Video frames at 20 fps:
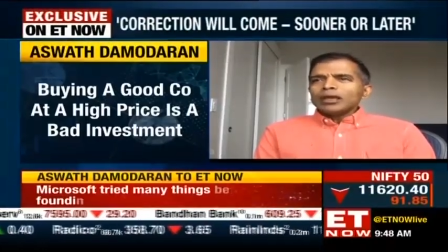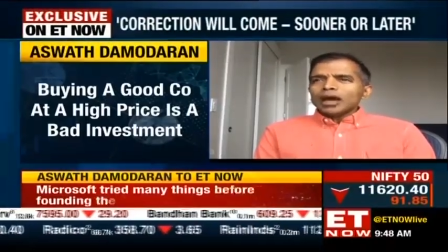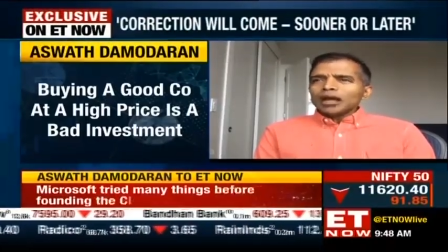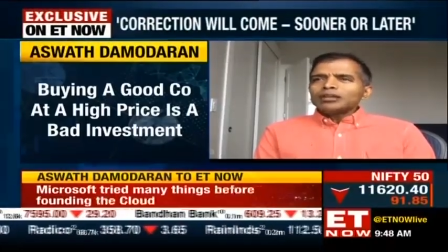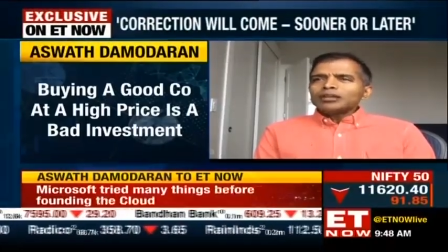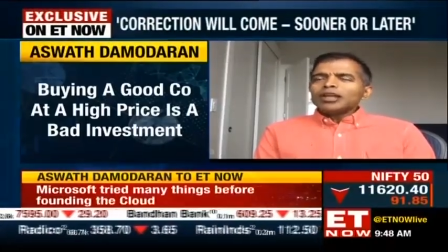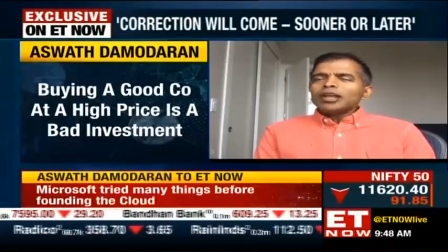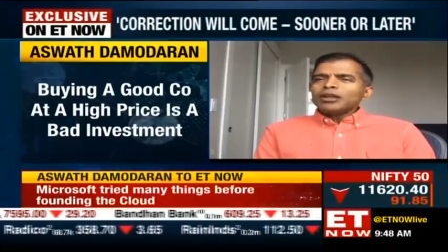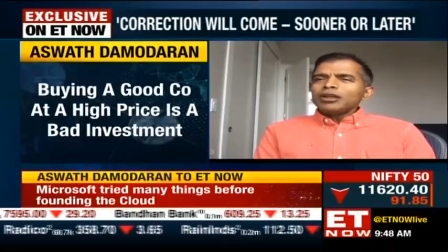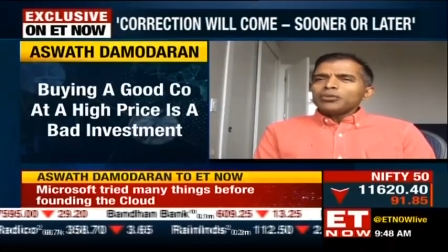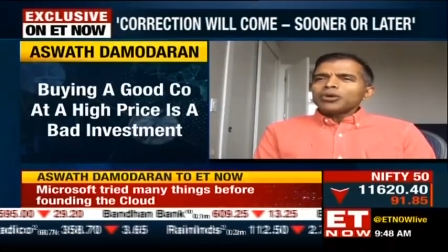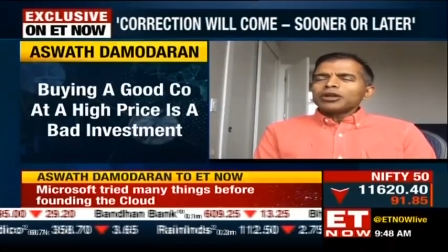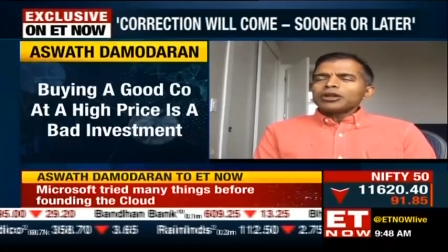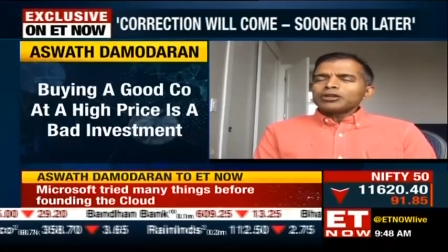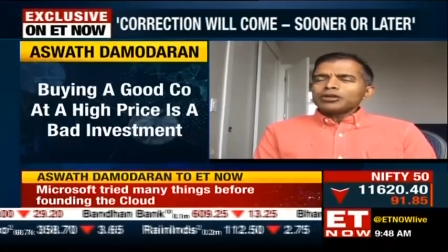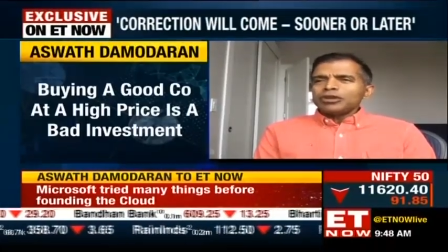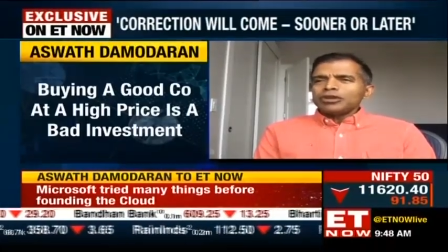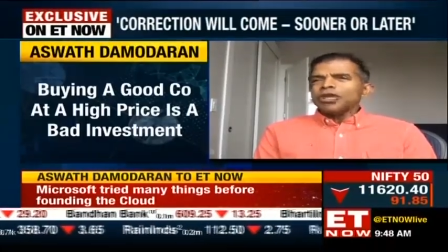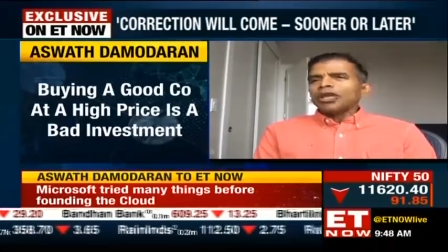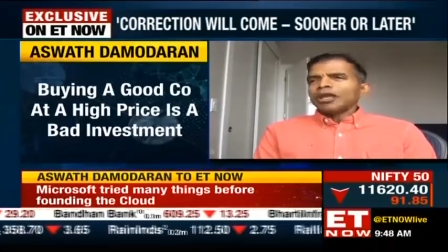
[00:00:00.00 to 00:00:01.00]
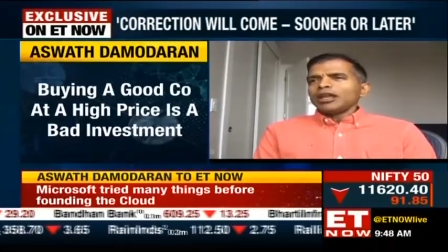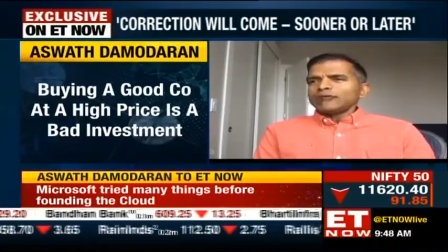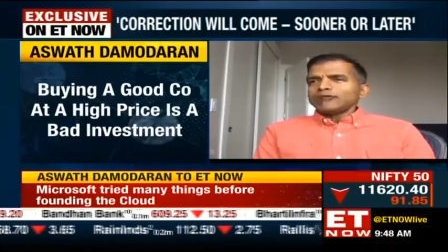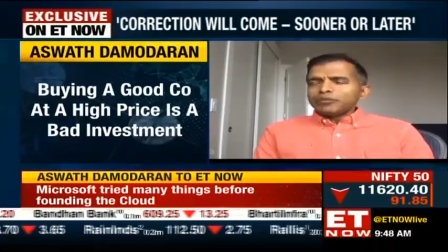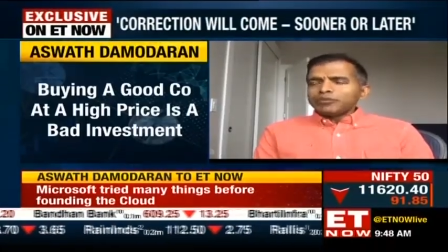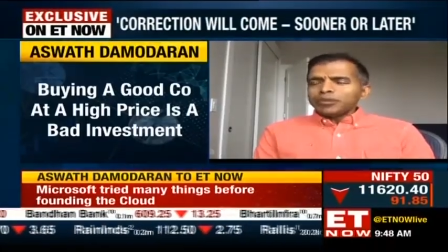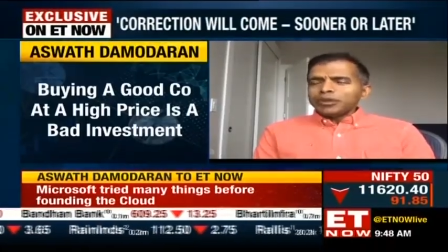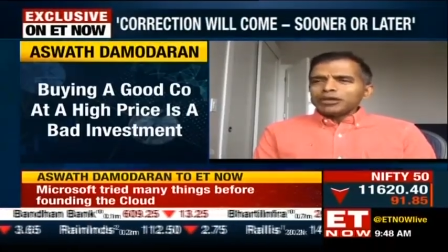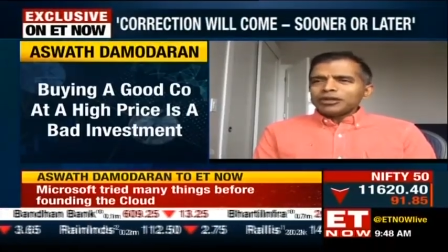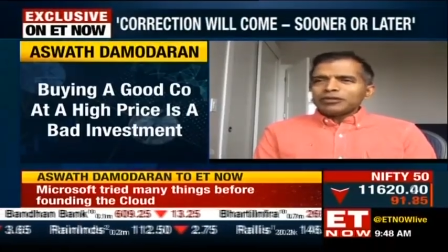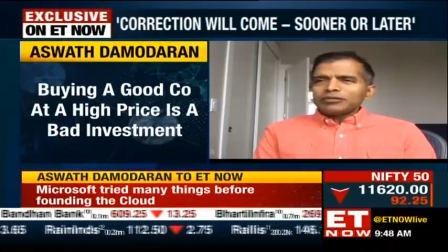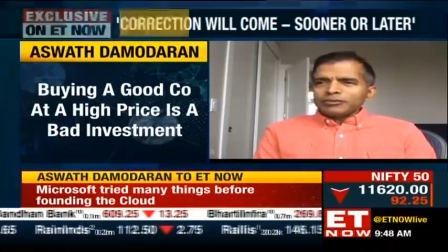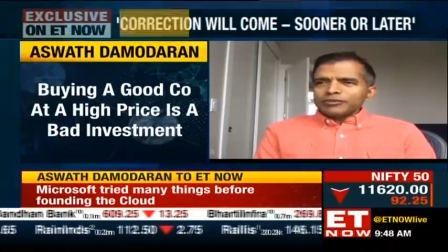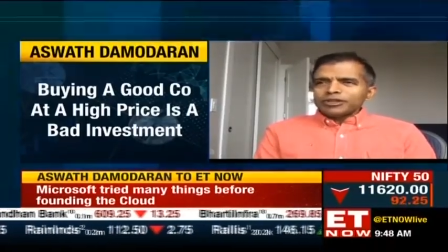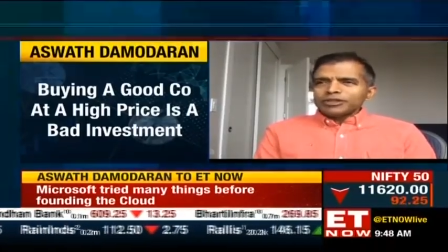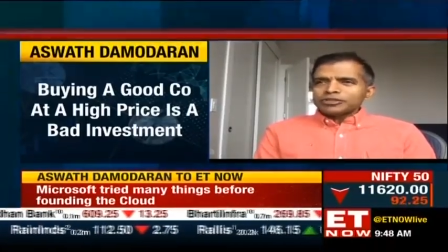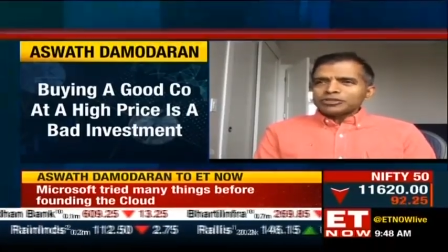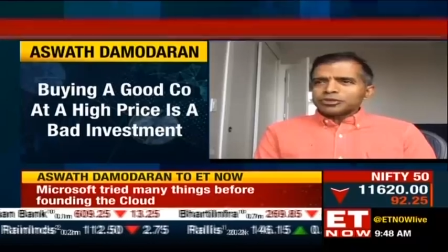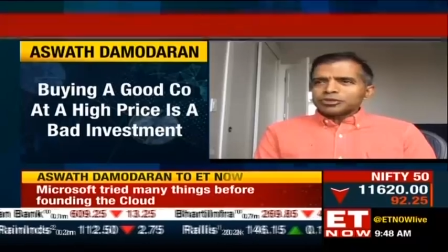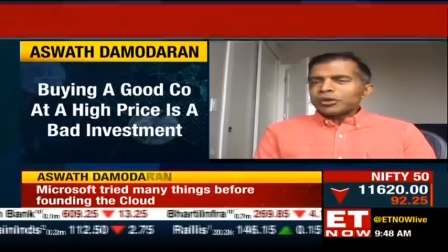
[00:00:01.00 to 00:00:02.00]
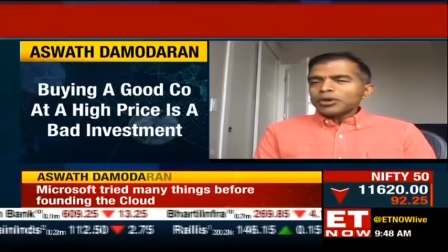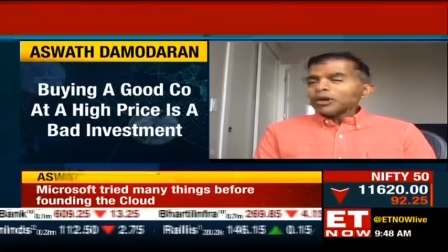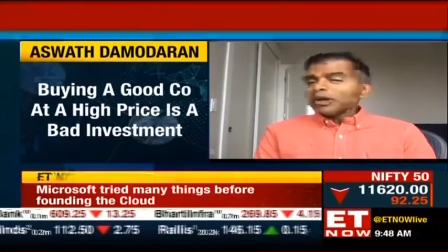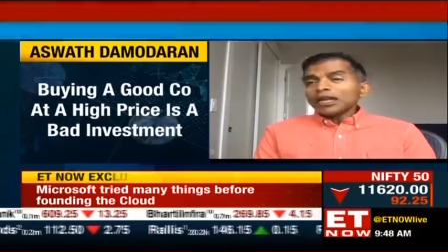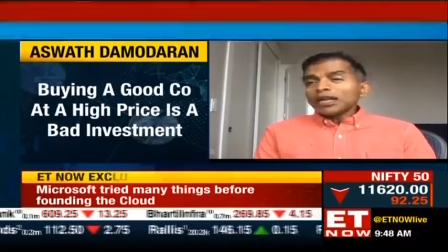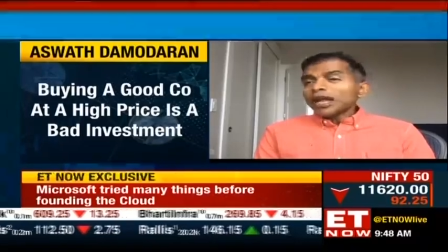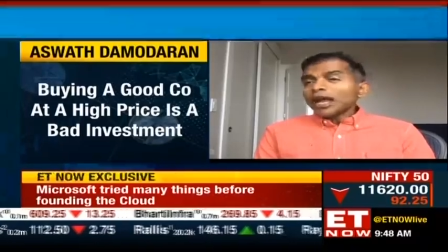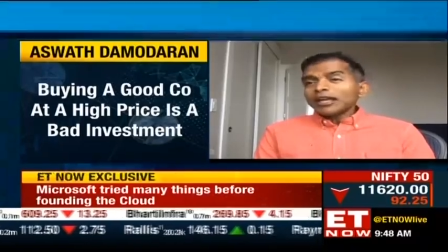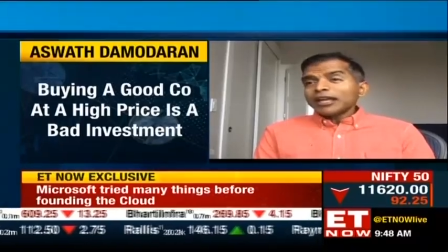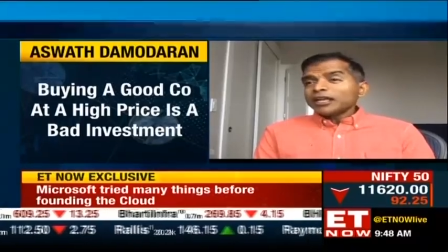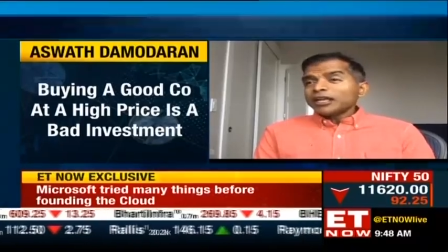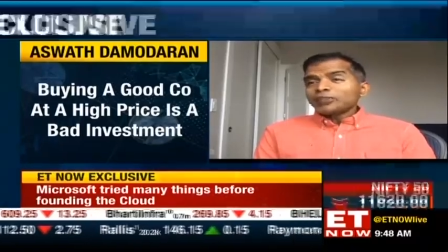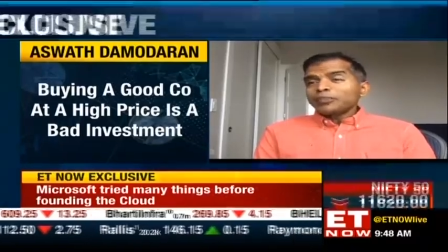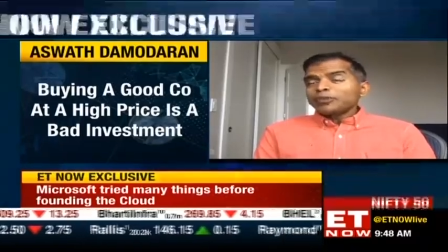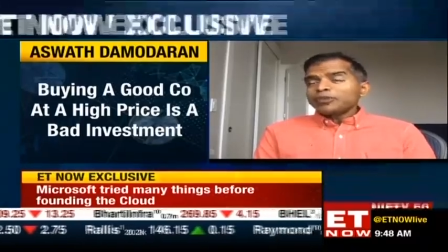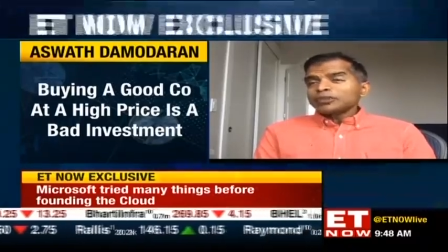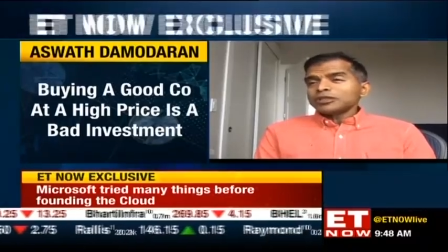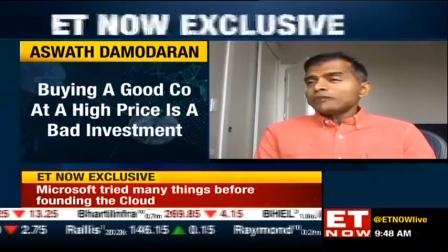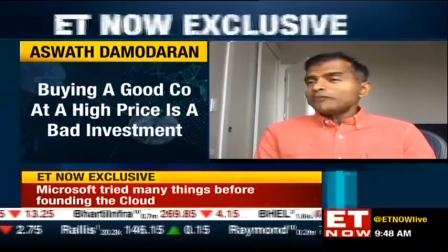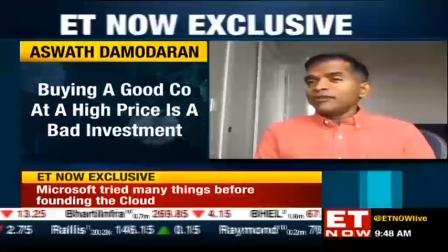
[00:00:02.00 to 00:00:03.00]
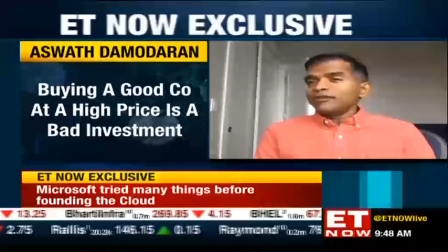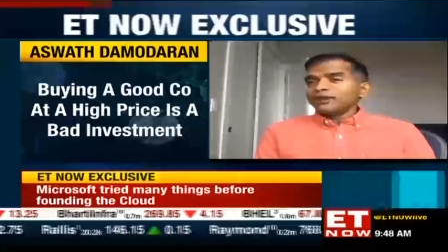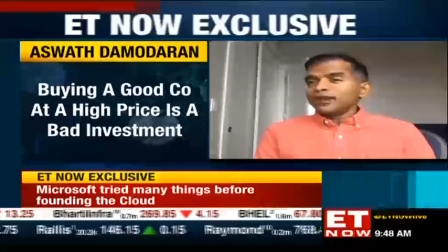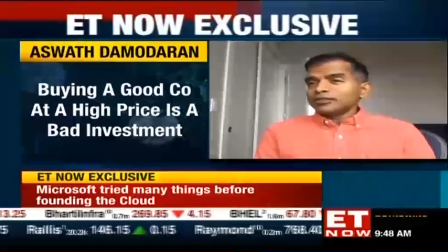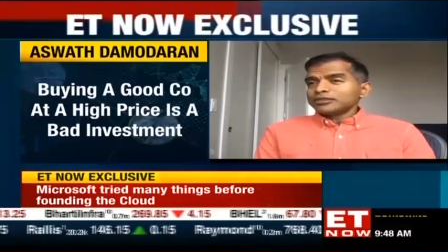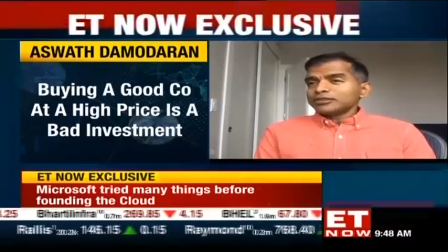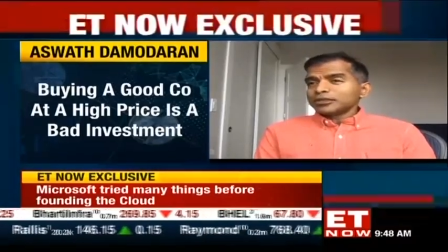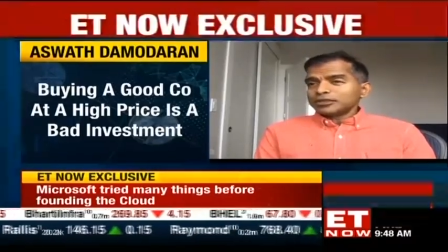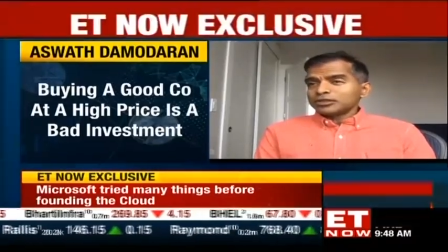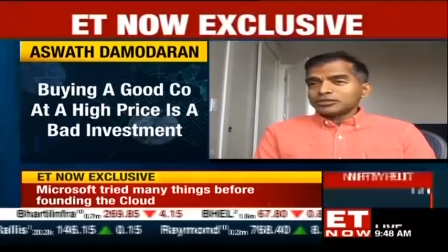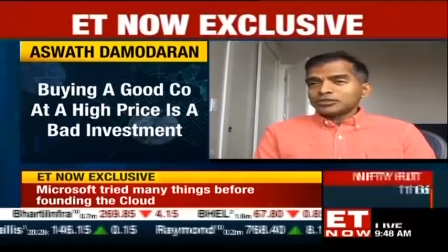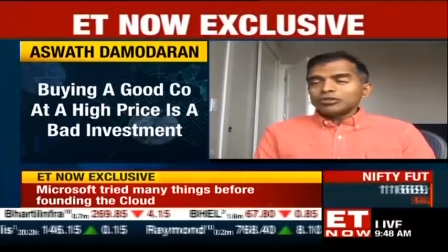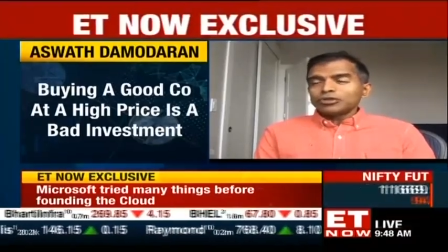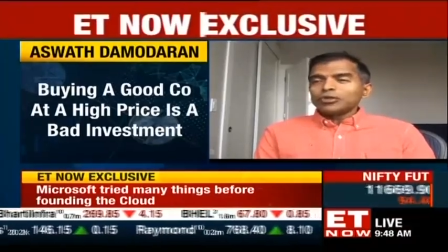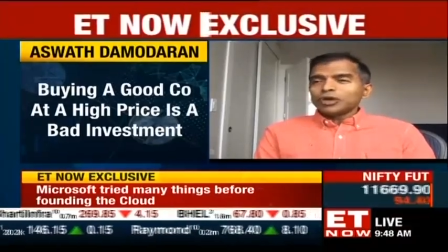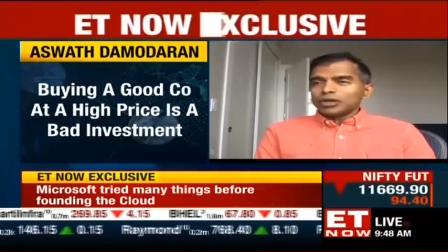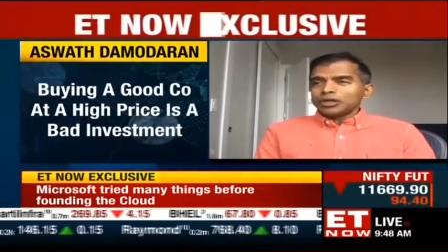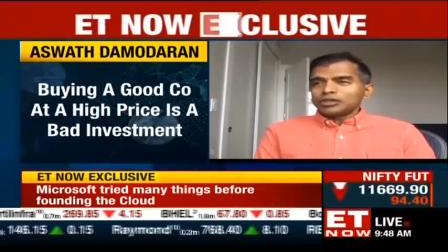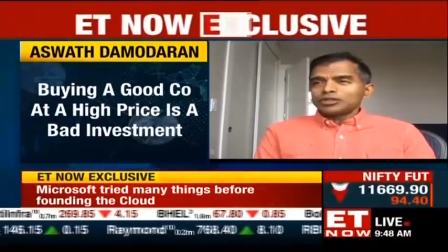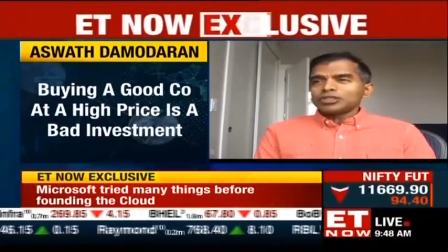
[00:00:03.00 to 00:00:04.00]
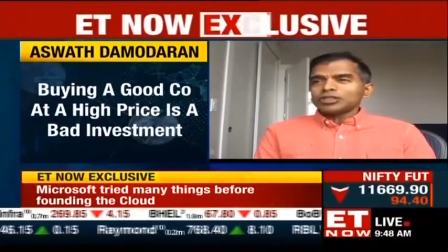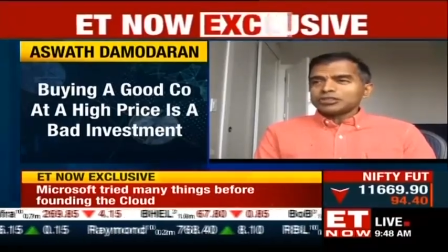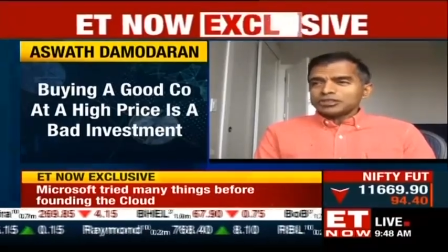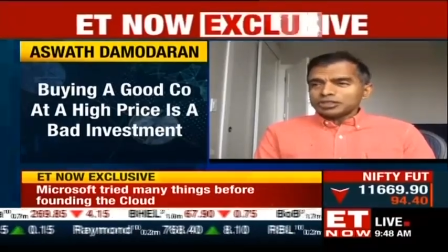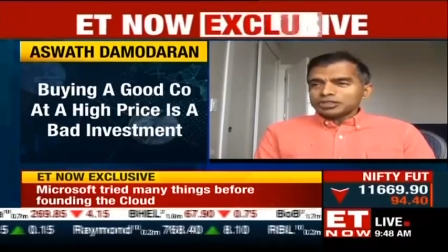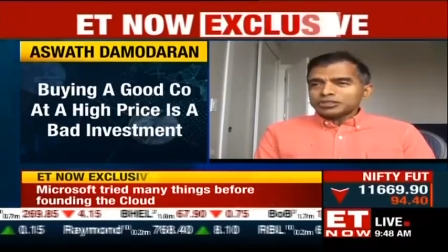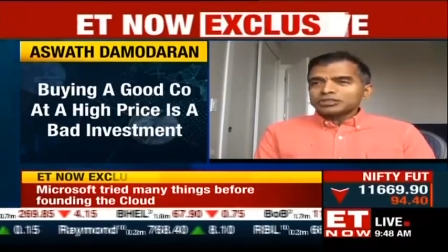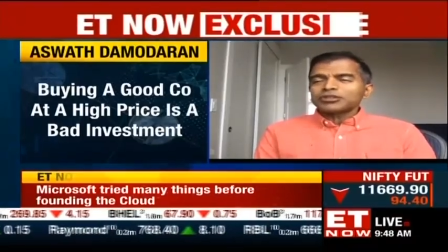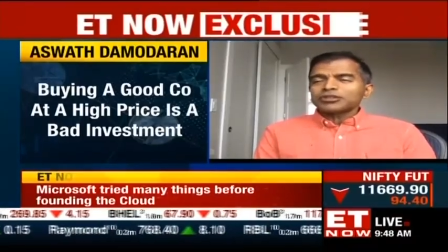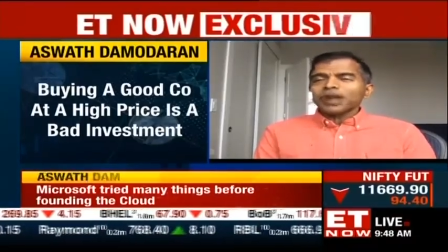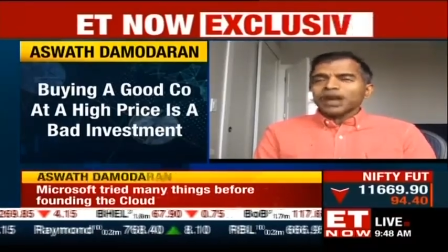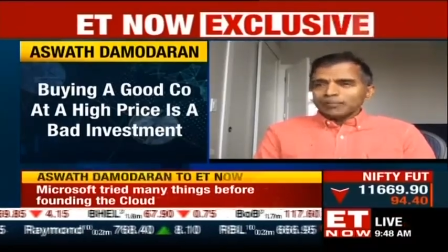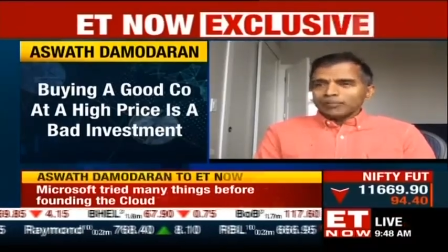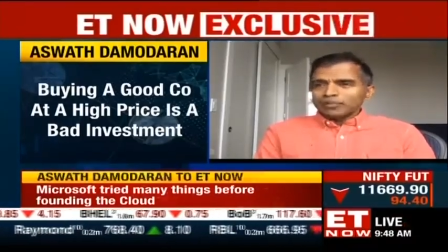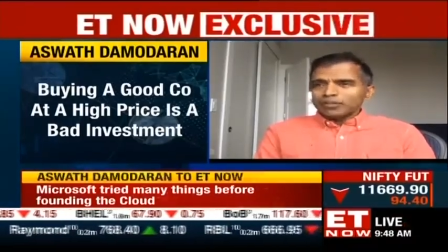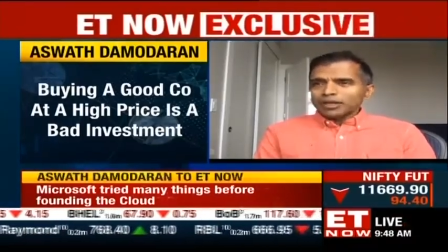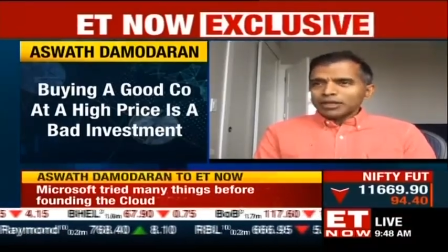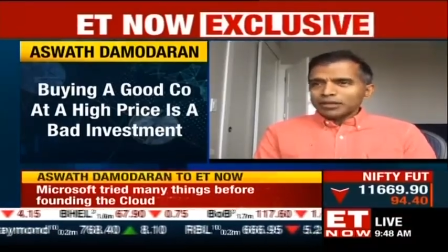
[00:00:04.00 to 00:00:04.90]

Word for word: I'll tell you what you need for mean reversion to work, and 90% of investors do what you just described.